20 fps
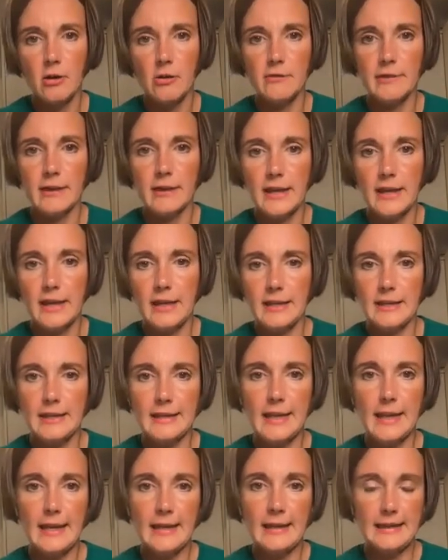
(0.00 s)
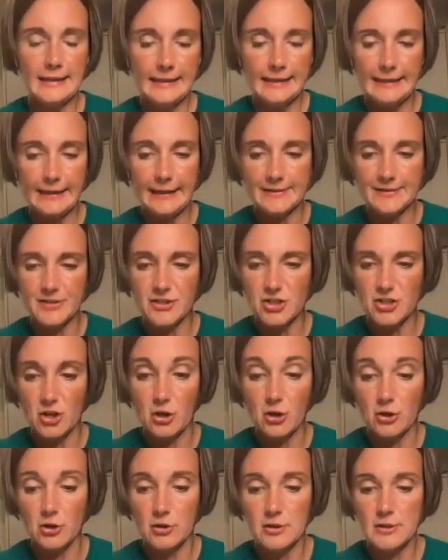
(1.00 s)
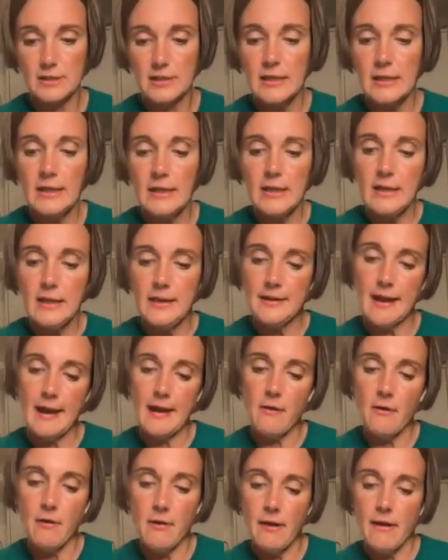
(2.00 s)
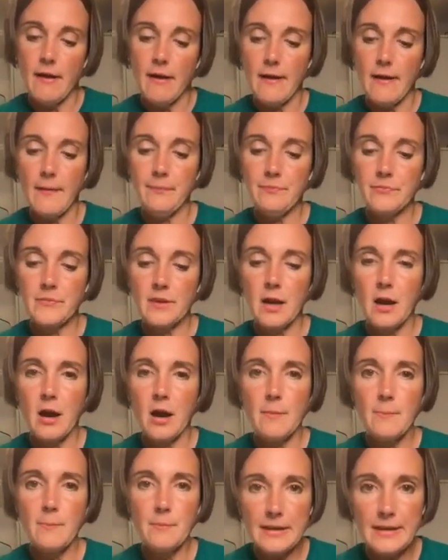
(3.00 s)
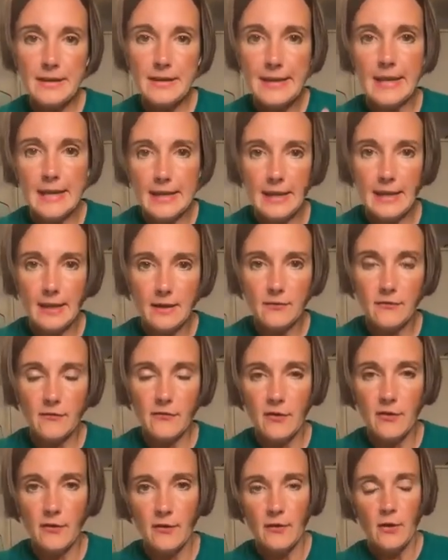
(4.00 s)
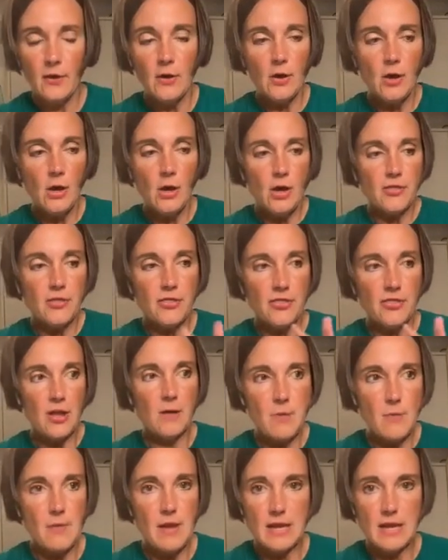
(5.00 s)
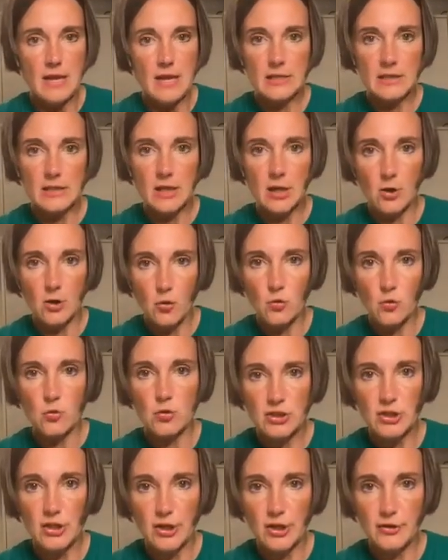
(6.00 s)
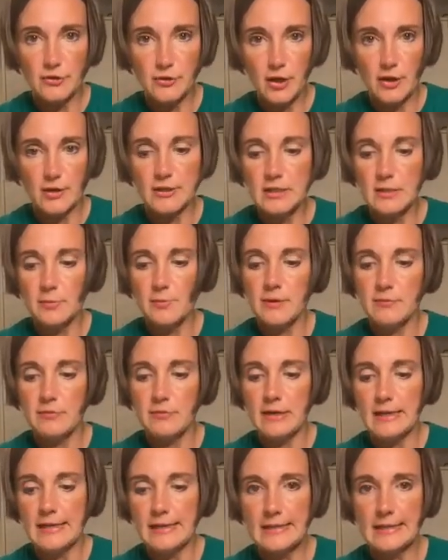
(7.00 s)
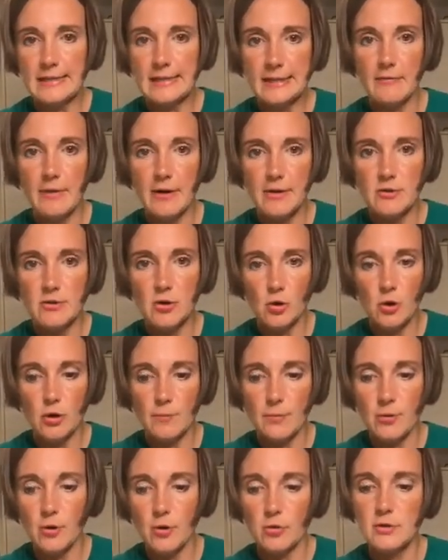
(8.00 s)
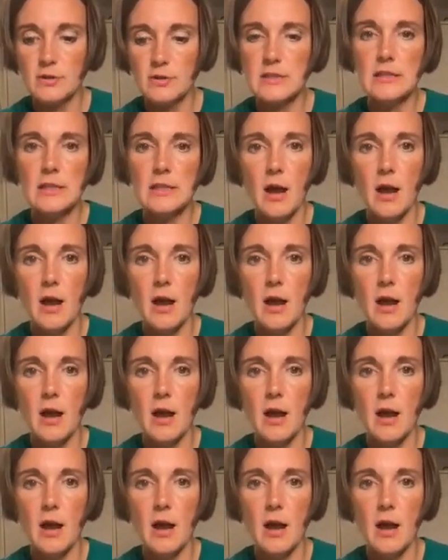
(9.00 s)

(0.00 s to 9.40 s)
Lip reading: R-E-A-K-E-N jars. Now, I believe Thermomix are also going to be releasing their own yogurt pots.